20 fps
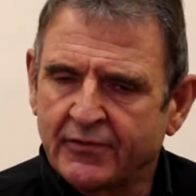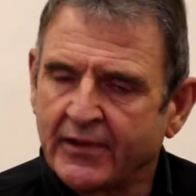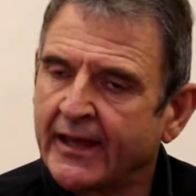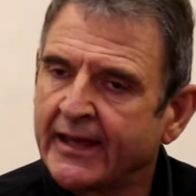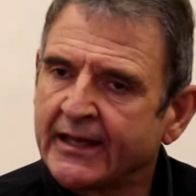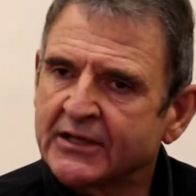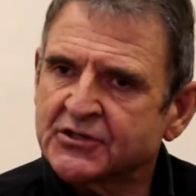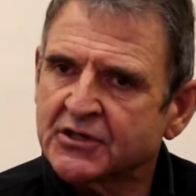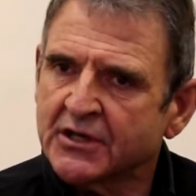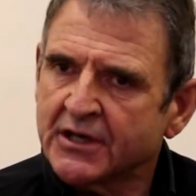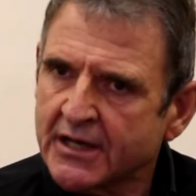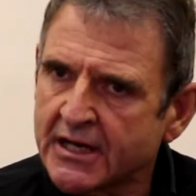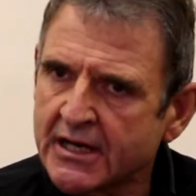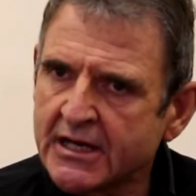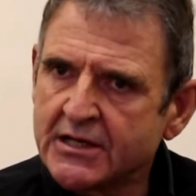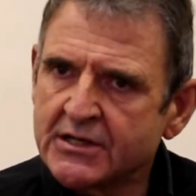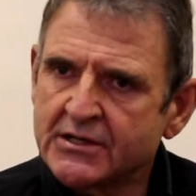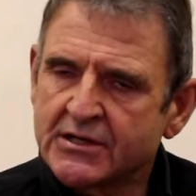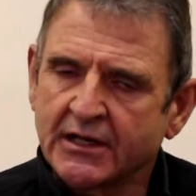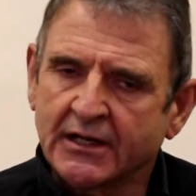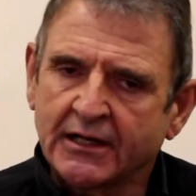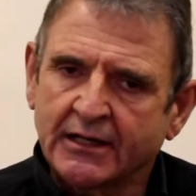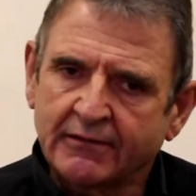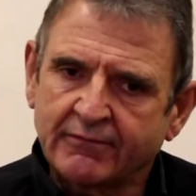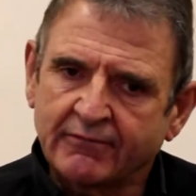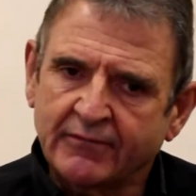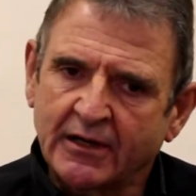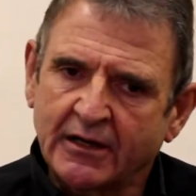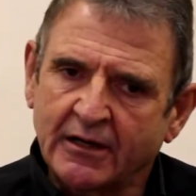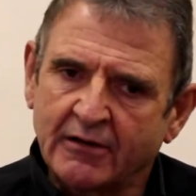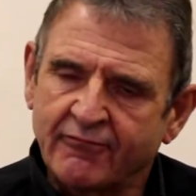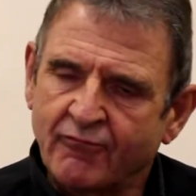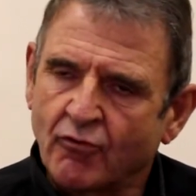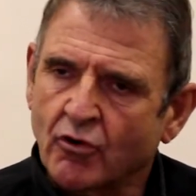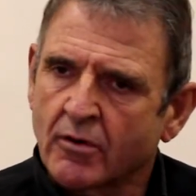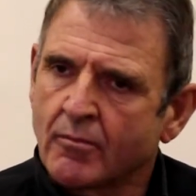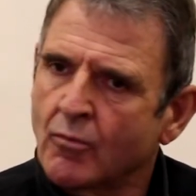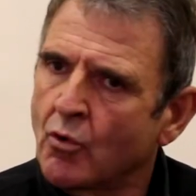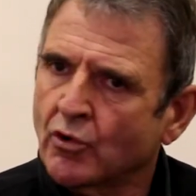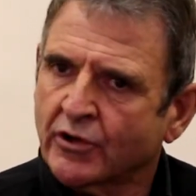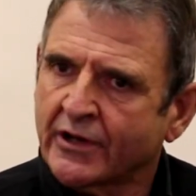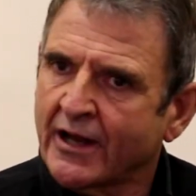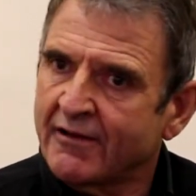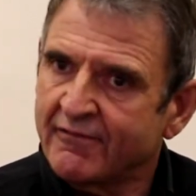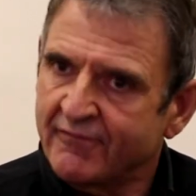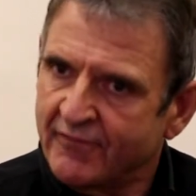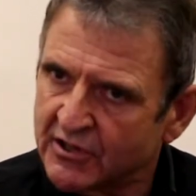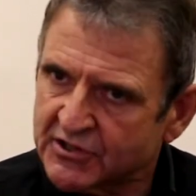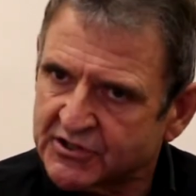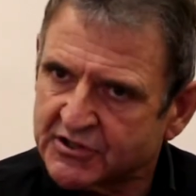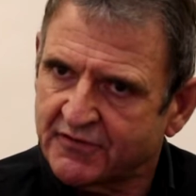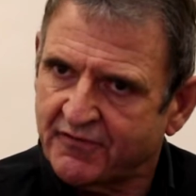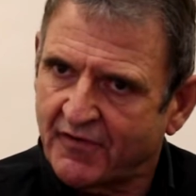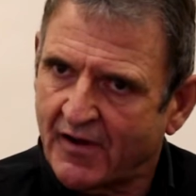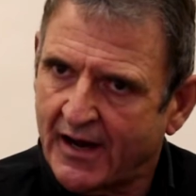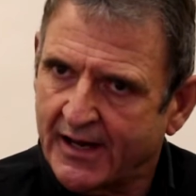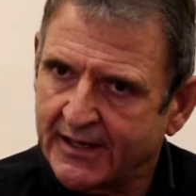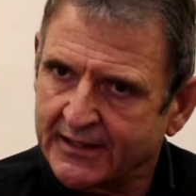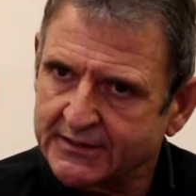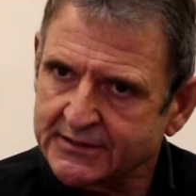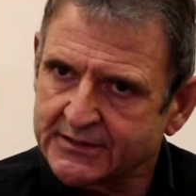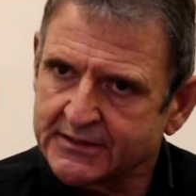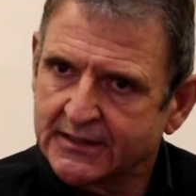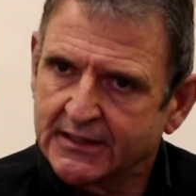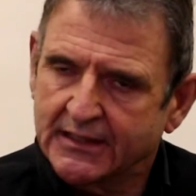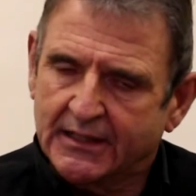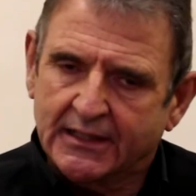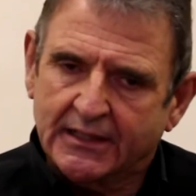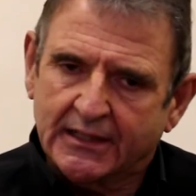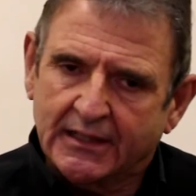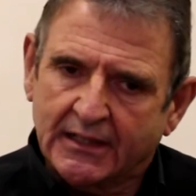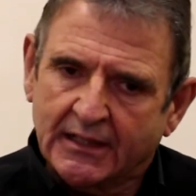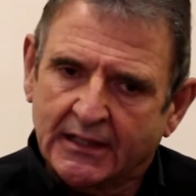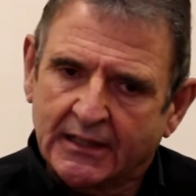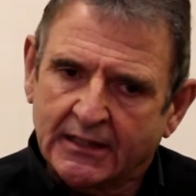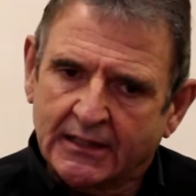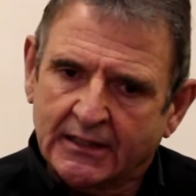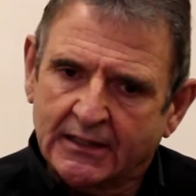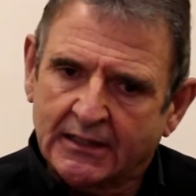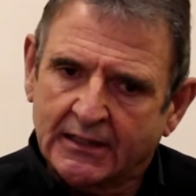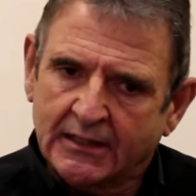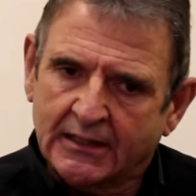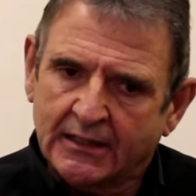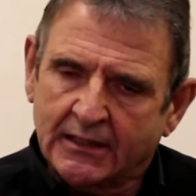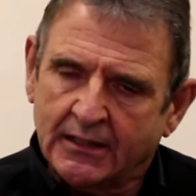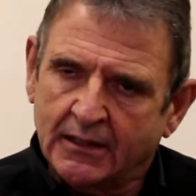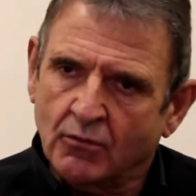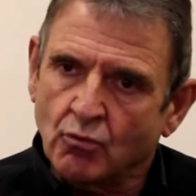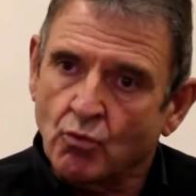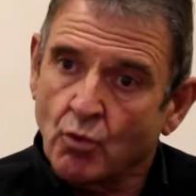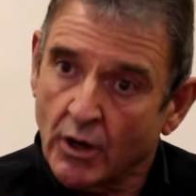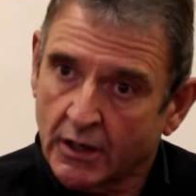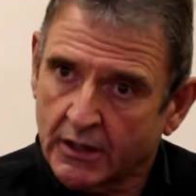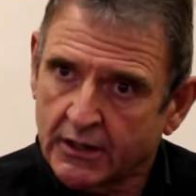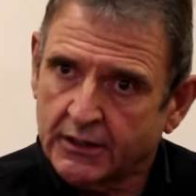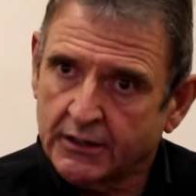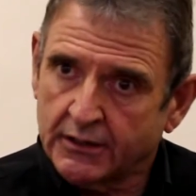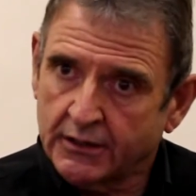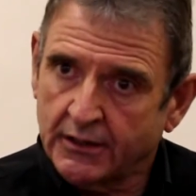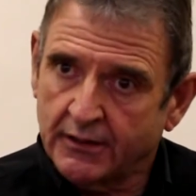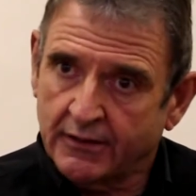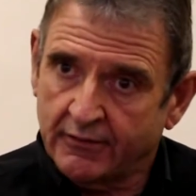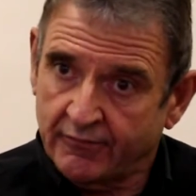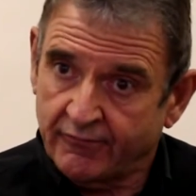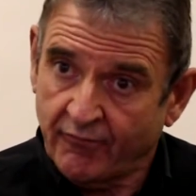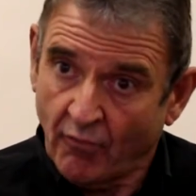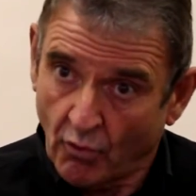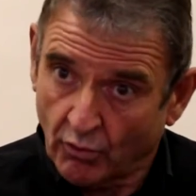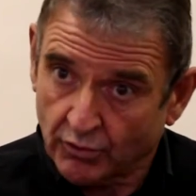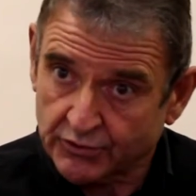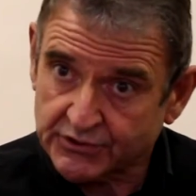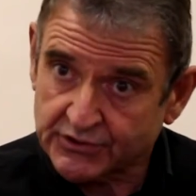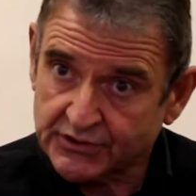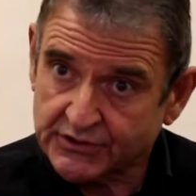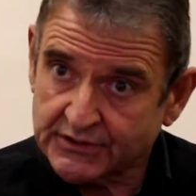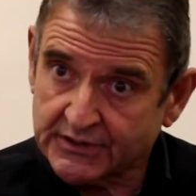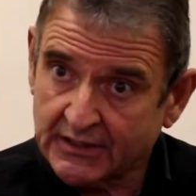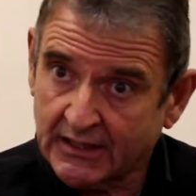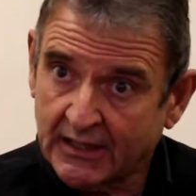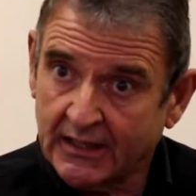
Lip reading: is a need for a more diversified workforce